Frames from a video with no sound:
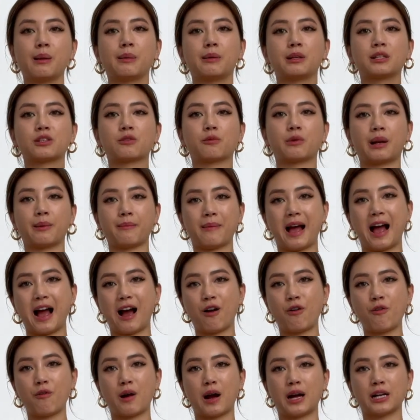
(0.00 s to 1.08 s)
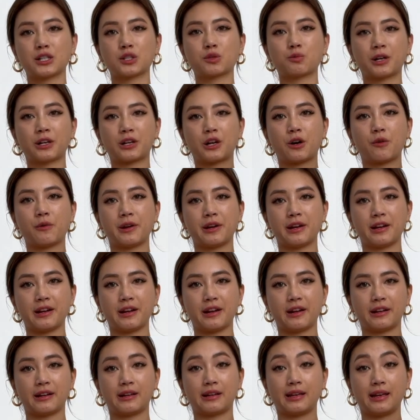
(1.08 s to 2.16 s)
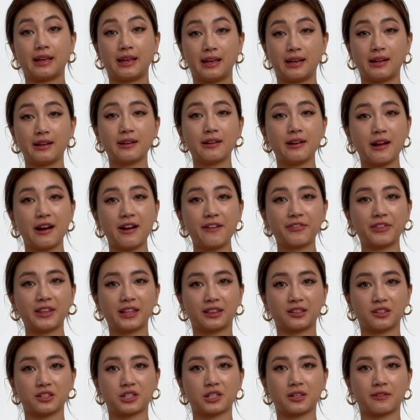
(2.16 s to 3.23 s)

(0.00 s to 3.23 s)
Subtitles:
So when I'm out, I just want to go in enough that there's still